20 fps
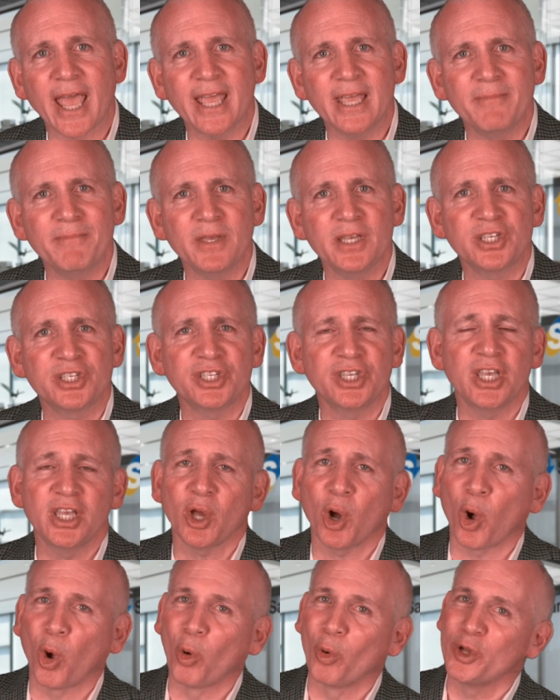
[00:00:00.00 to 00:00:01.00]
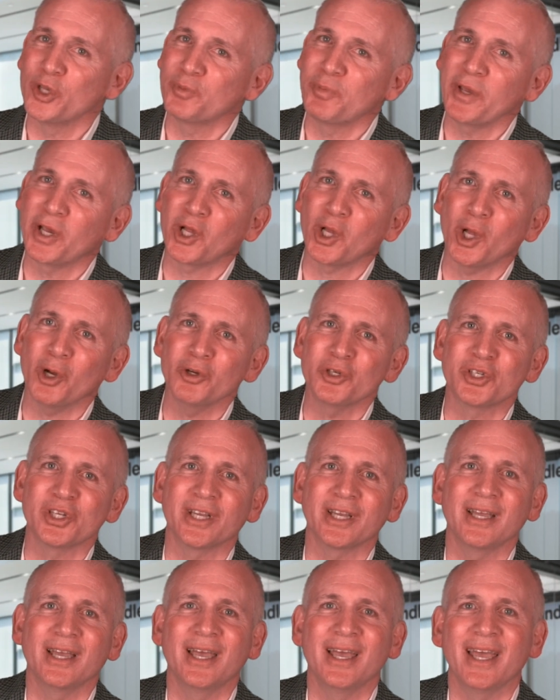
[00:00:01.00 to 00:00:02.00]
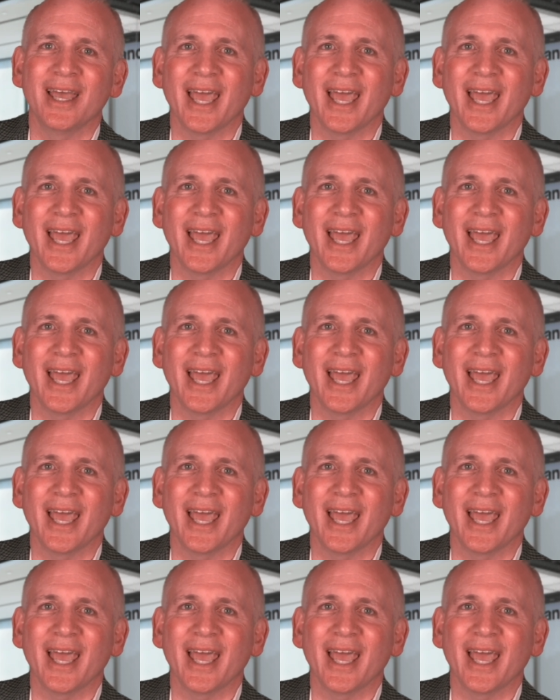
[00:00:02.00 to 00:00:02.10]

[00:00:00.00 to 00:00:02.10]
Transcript: ABC, always be closing,